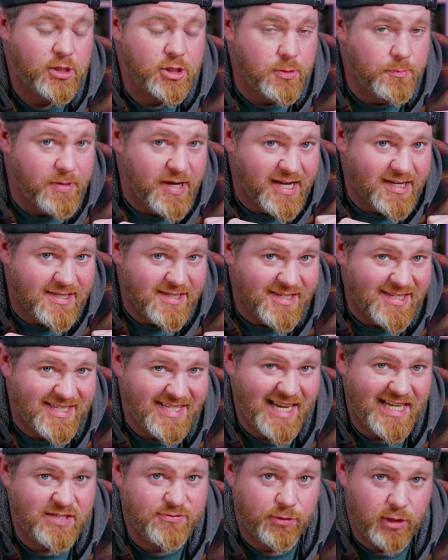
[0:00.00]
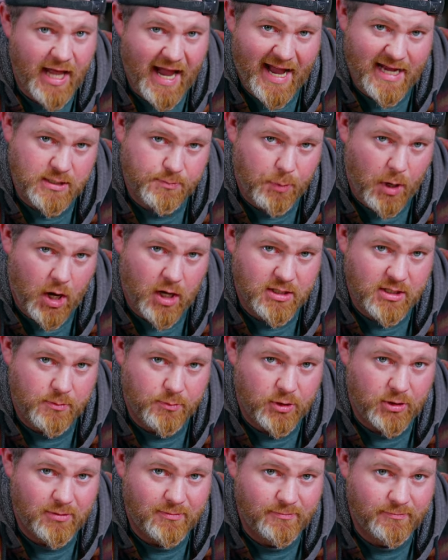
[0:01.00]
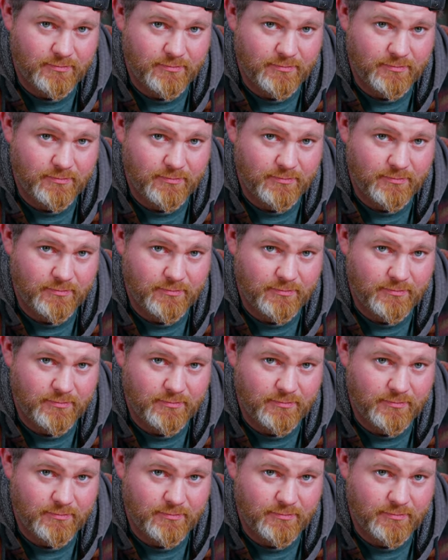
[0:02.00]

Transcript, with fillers: to be as successful as possible.